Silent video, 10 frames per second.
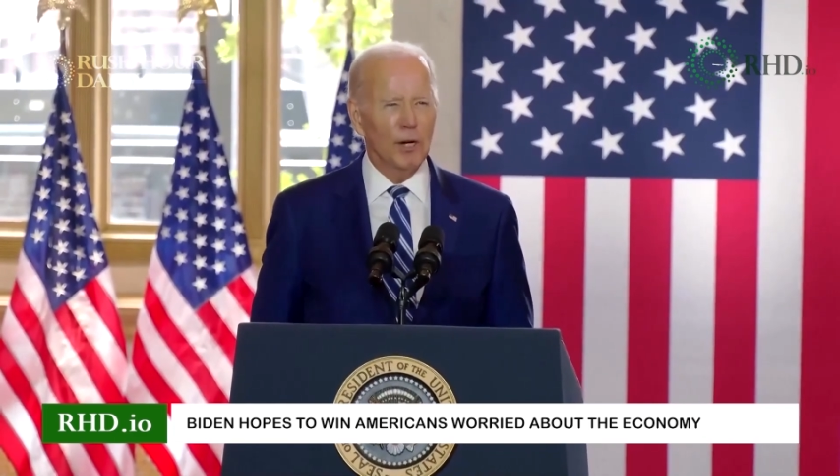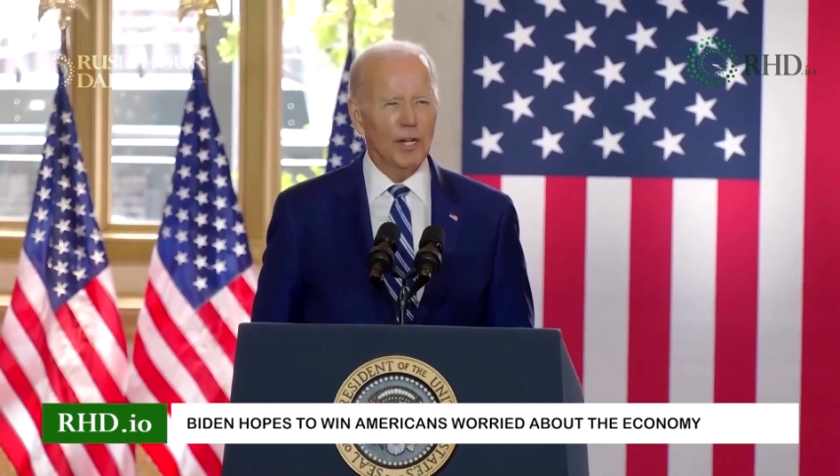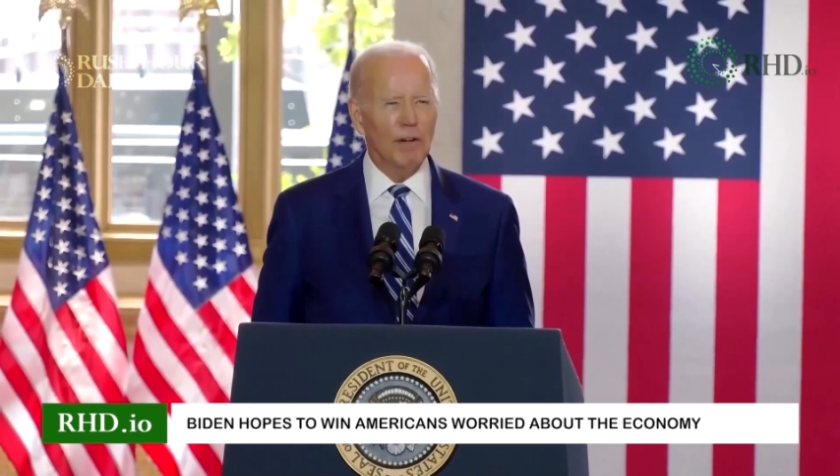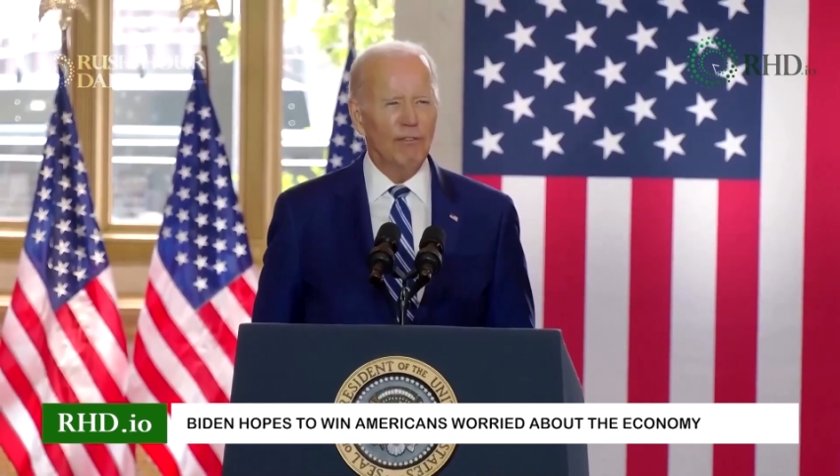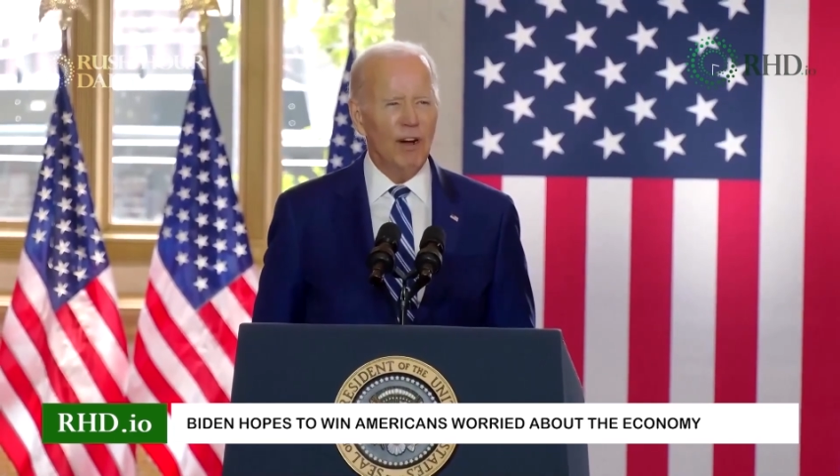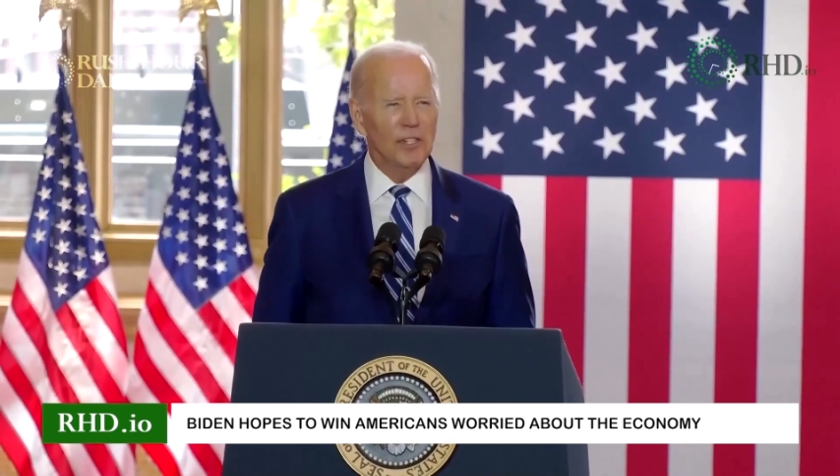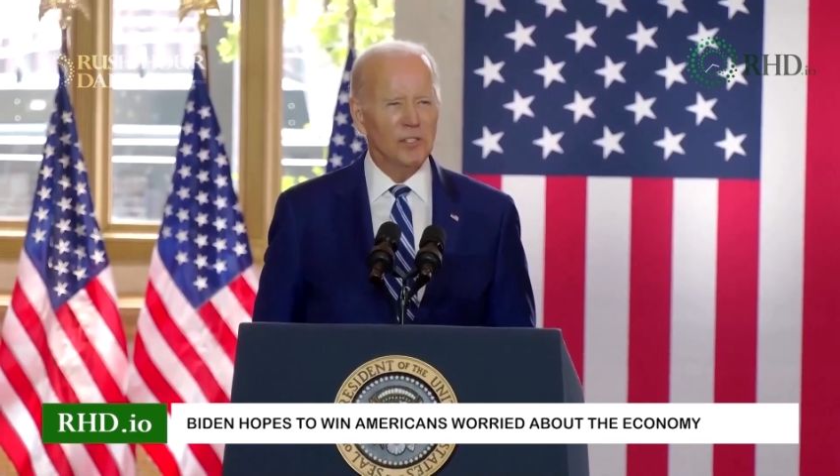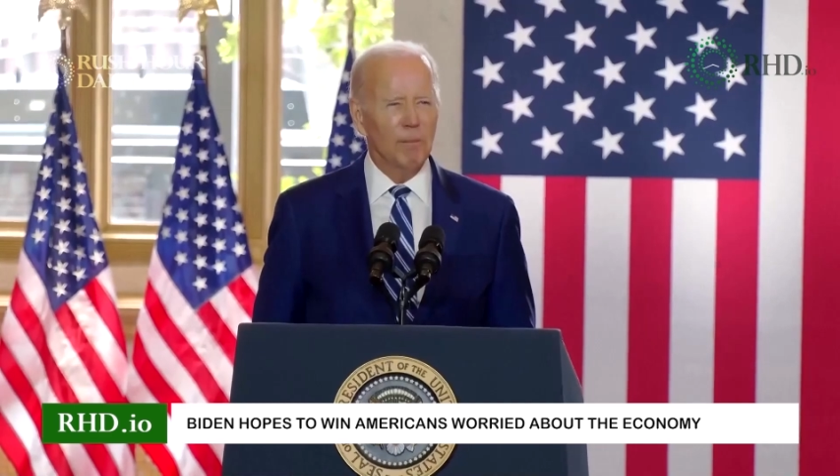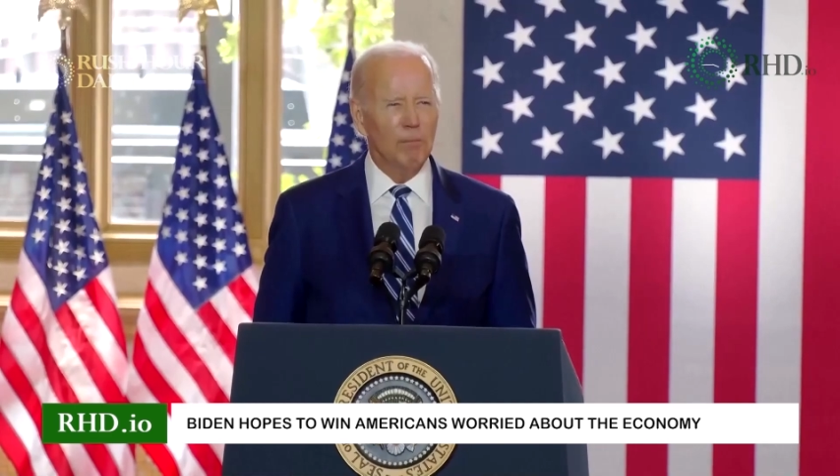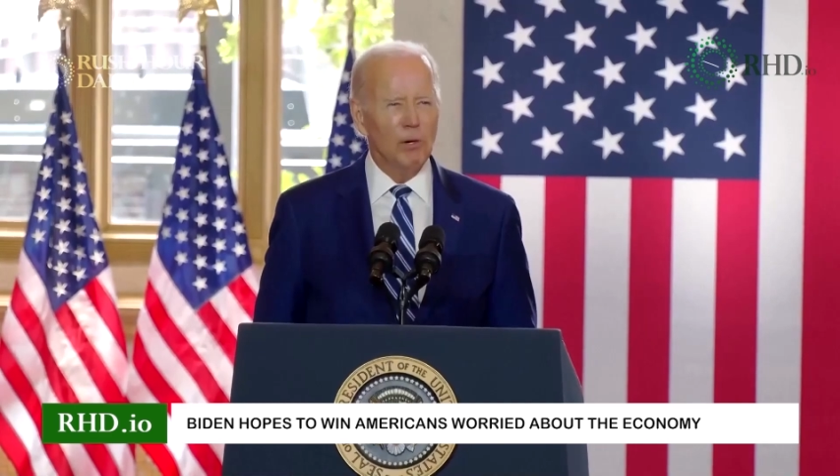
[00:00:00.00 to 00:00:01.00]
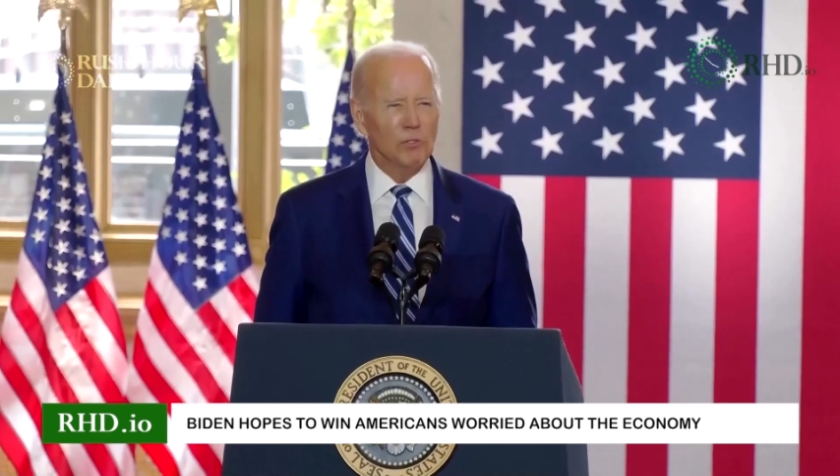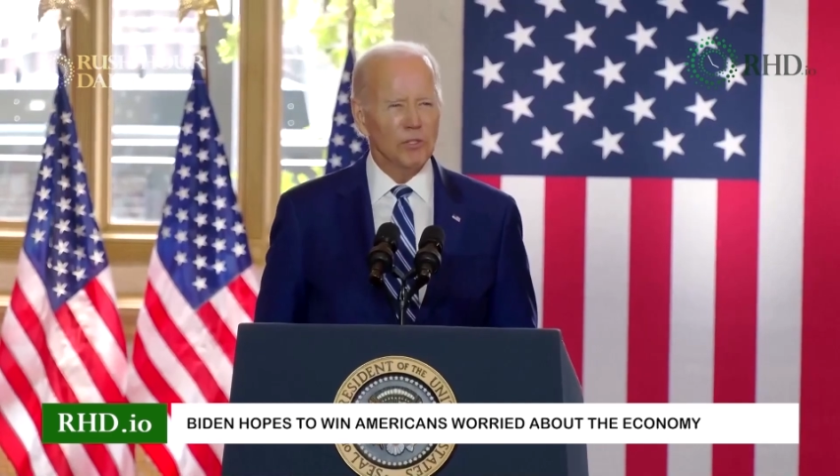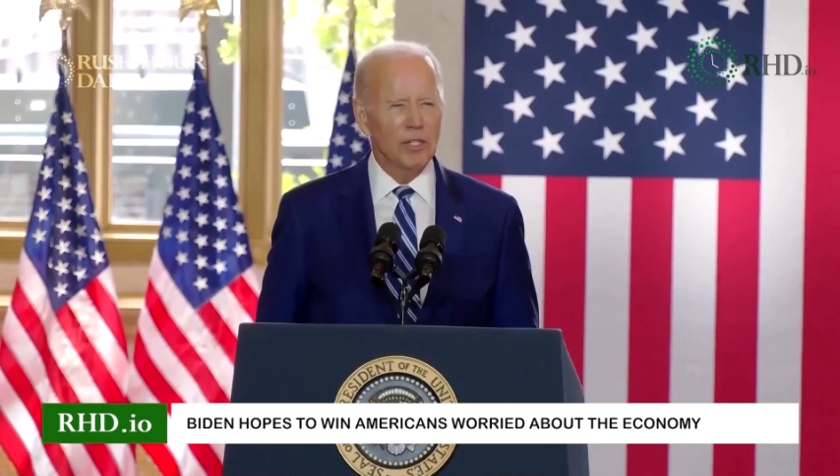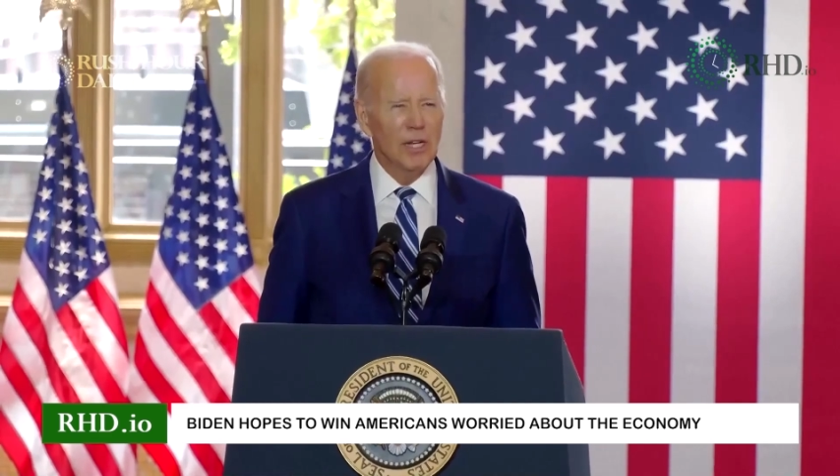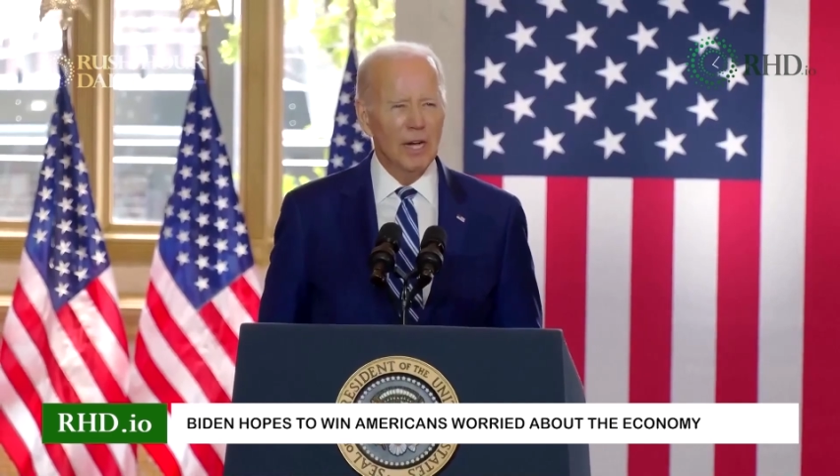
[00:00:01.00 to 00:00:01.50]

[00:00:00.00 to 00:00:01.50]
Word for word: critical funds to boost